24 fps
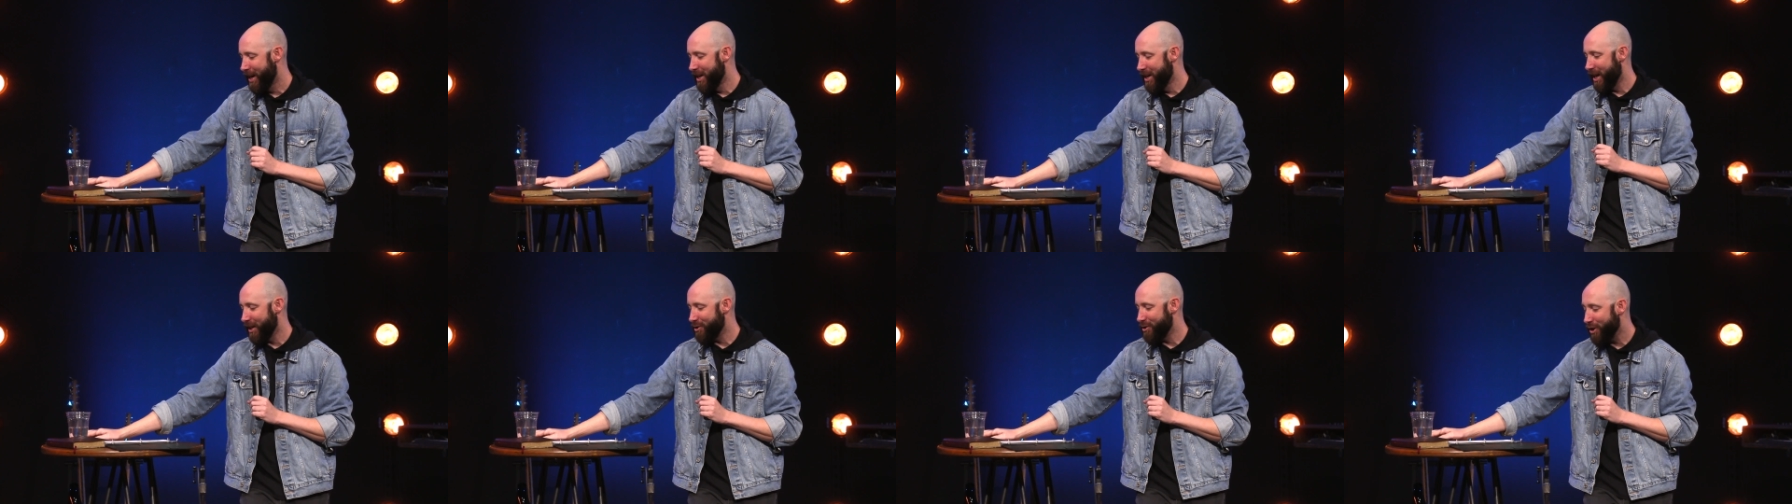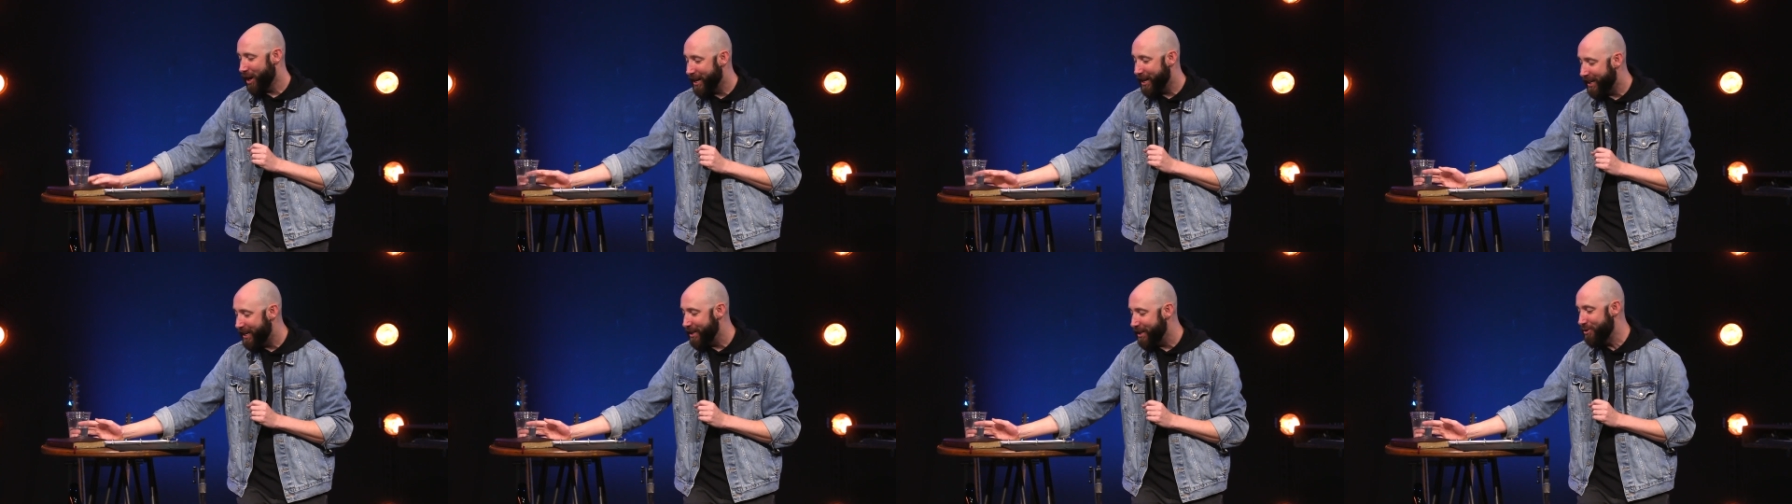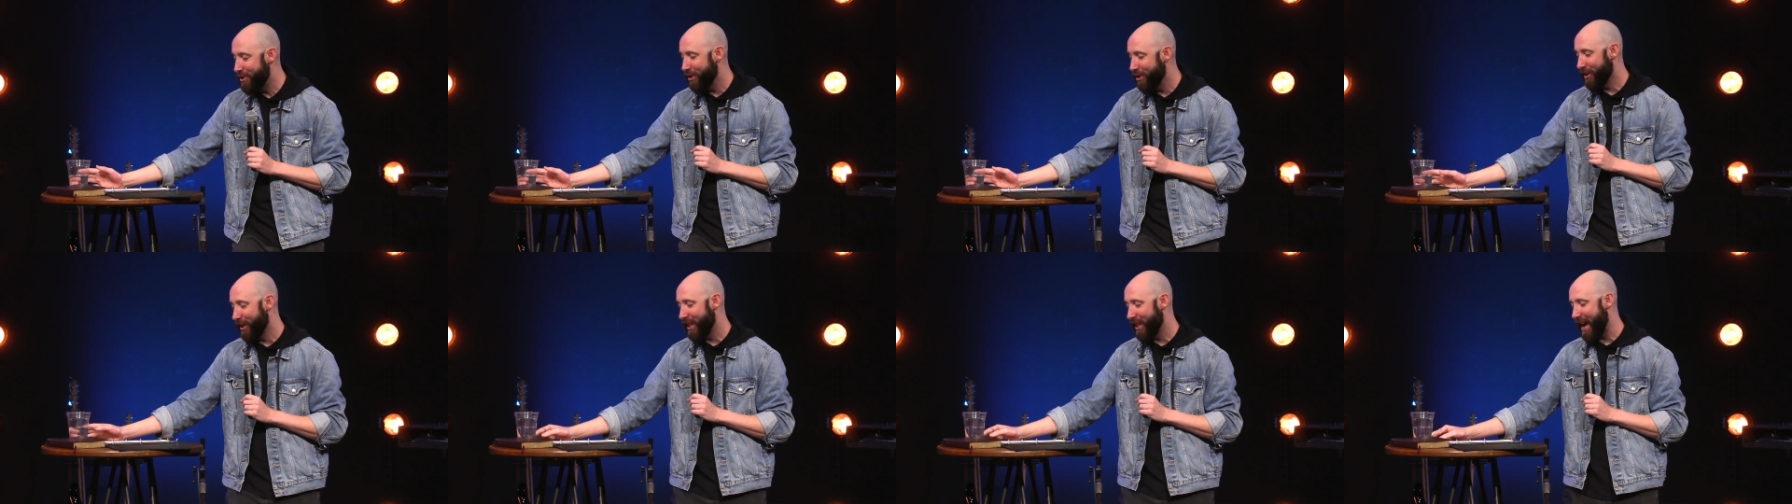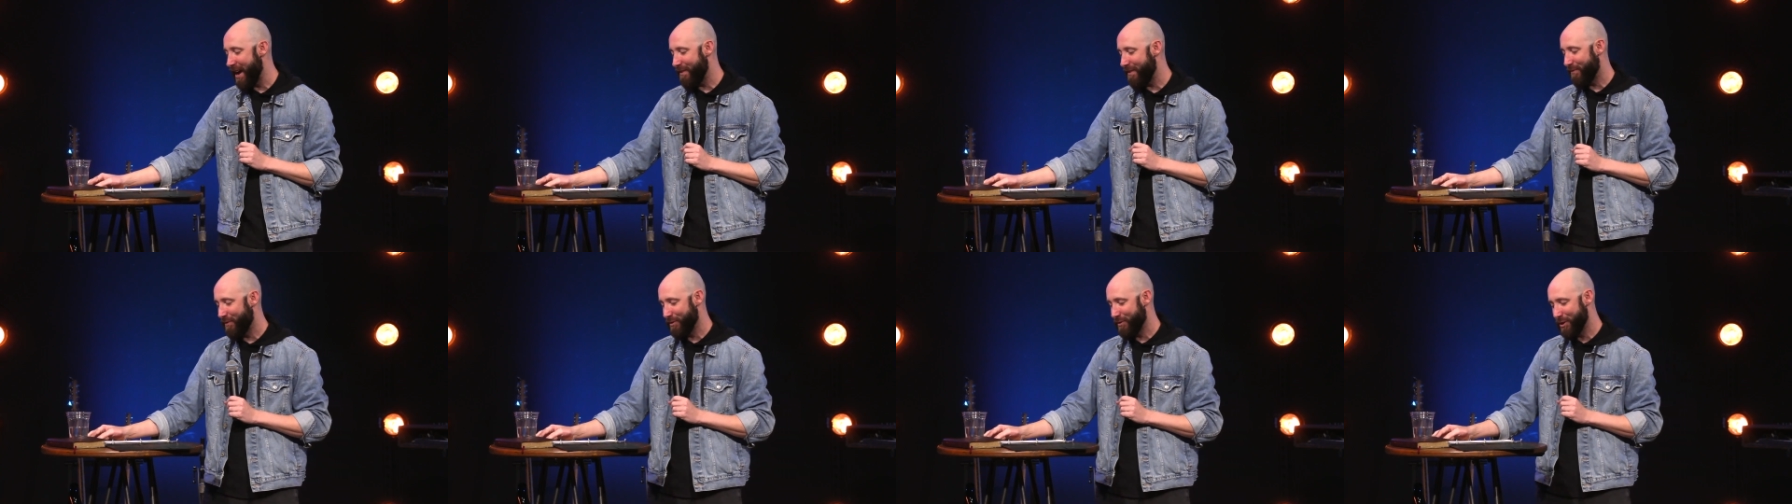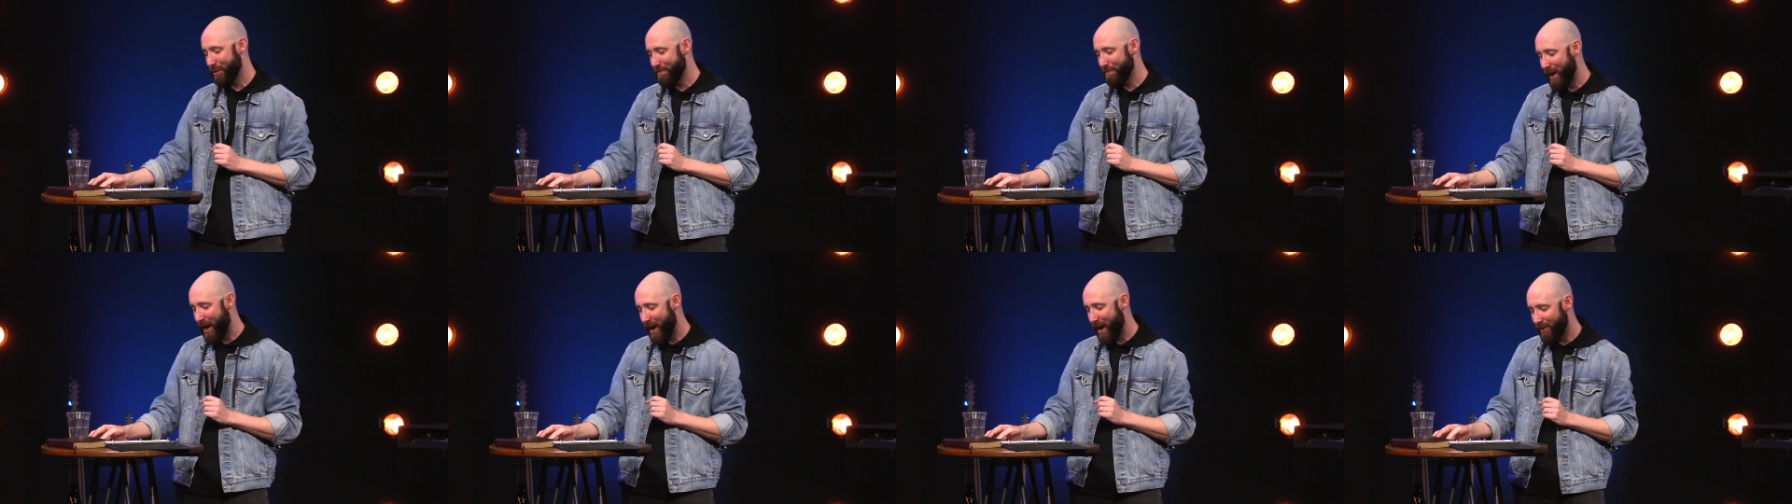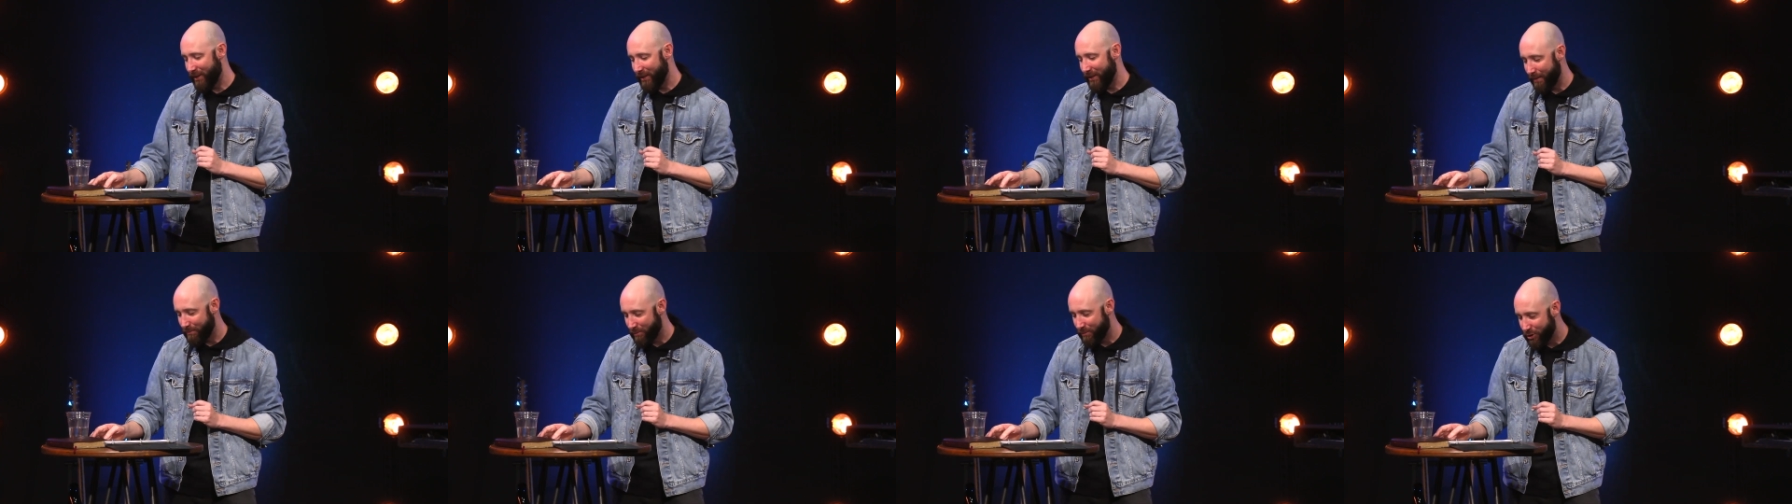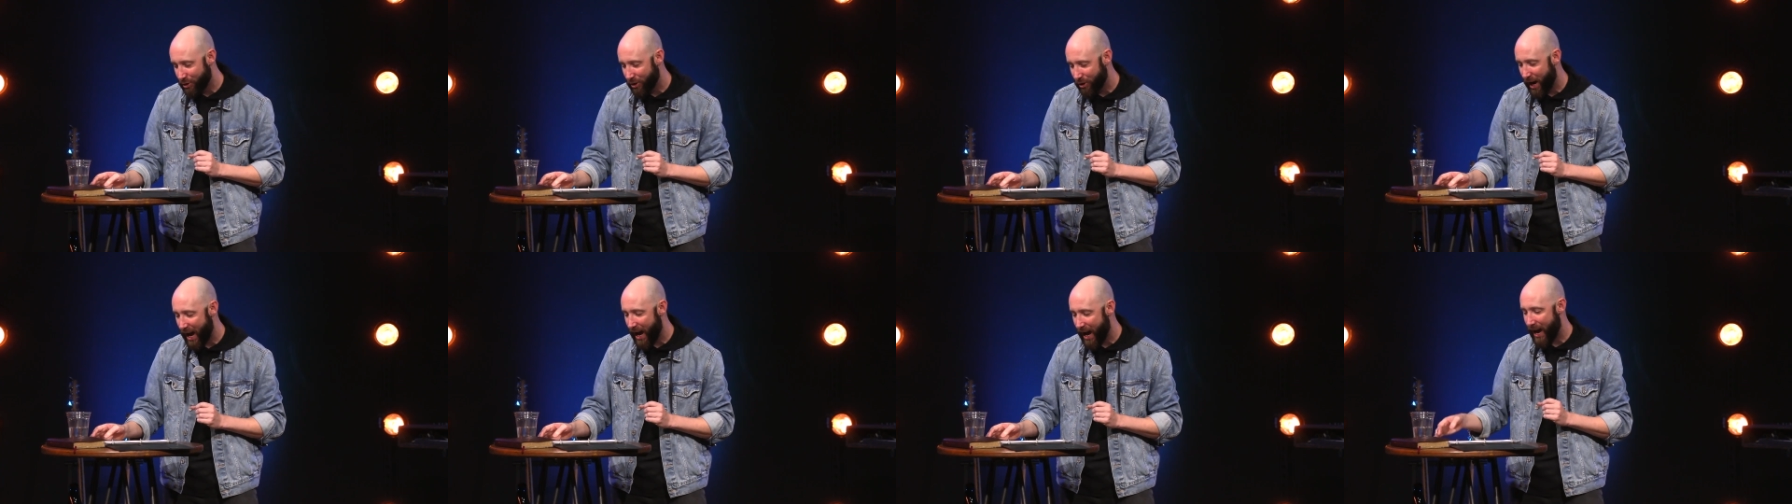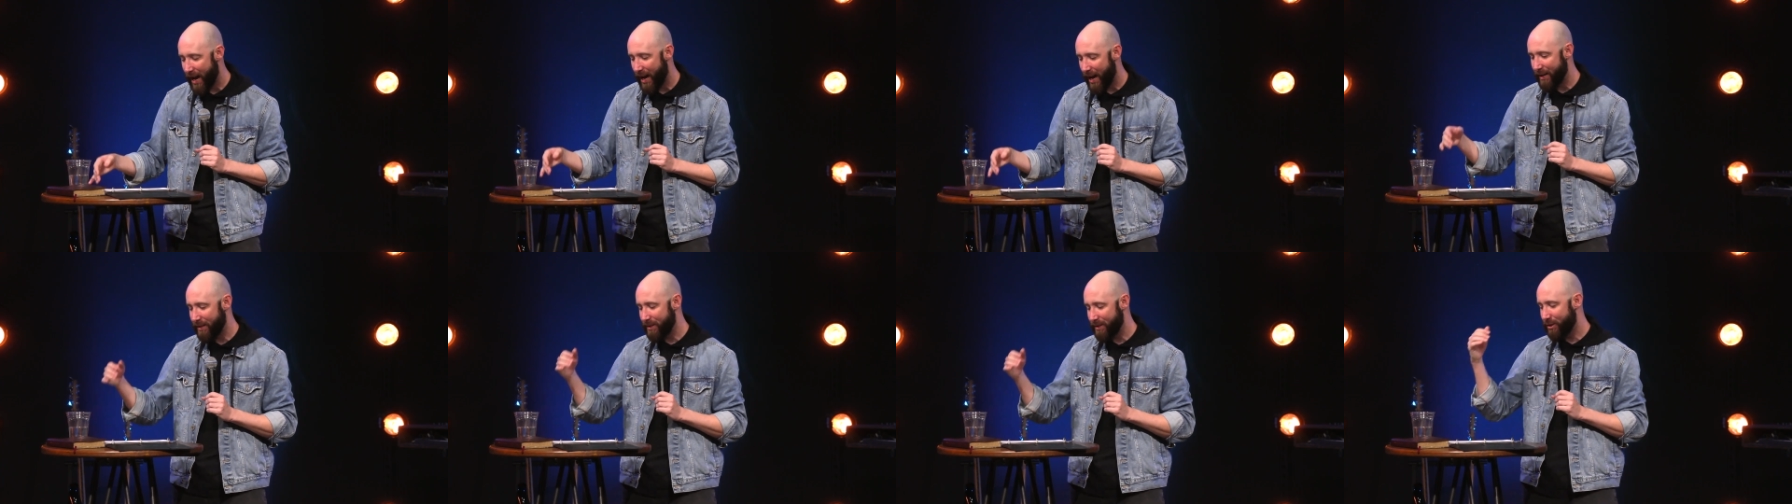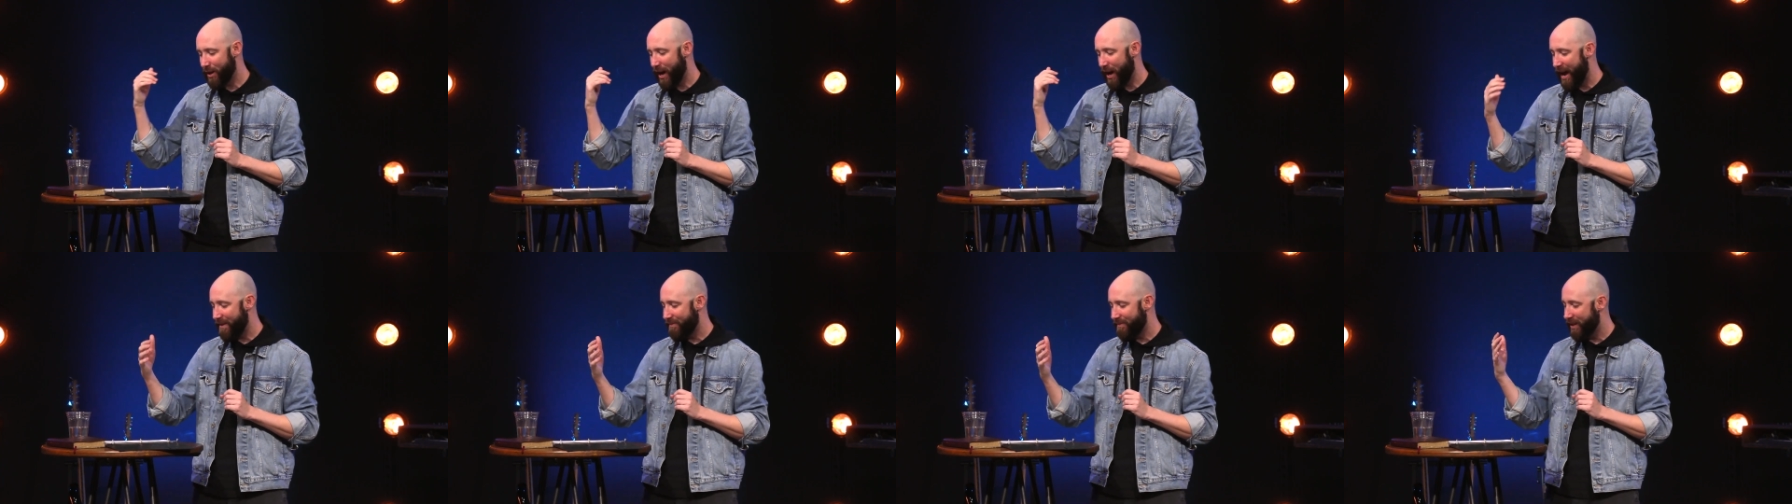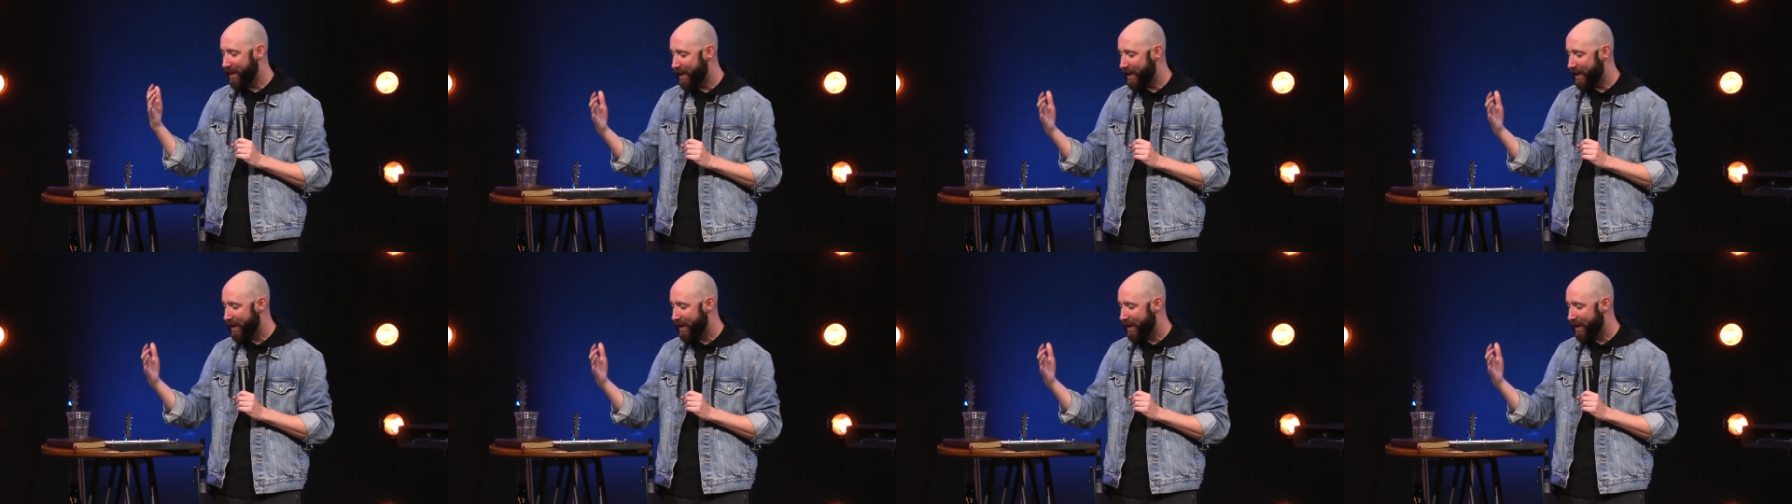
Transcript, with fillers: I try to get you to laugh or smile, and I'm trying to have an